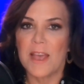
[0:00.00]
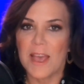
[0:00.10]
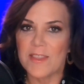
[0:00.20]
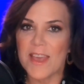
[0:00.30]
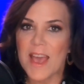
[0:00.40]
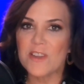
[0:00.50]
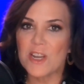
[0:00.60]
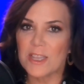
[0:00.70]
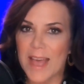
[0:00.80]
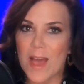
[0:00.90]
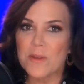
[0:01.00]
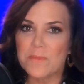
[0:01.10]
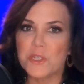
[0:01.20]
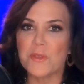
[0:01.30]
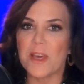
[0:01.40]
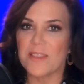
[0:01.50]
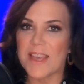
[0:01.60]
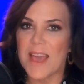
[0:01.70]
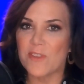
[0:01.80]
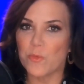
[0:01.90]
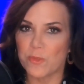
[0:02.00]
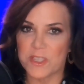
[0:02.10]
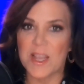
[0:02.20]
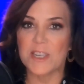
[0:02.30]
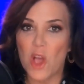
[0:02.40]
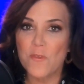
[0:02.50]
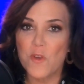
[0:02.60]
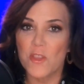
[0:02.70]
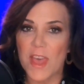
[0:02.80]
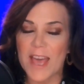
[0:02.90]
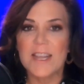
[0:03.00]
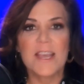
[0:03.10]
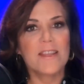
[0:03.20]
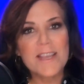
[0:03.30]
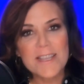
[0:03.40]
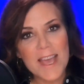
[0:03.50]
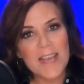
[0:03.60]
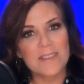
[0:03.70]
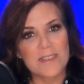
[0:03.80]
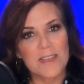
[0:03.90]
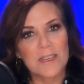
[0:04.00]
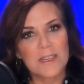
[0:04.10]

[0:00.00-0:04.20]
and they haven't allowed him to do that, they haven't signed off on that, then yes,